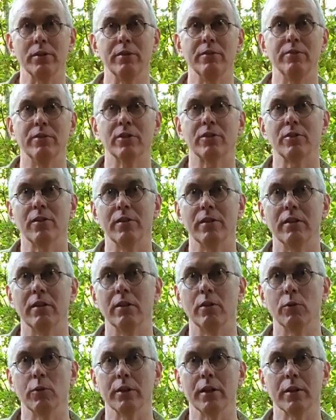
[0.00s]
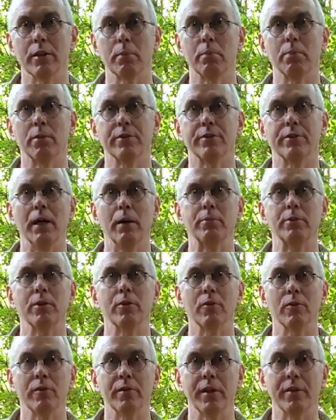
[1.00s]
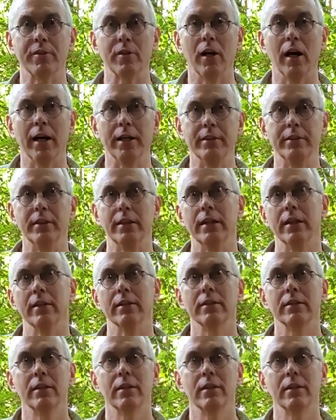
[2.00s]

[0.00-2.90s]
You've just turned it into another perception or another idea,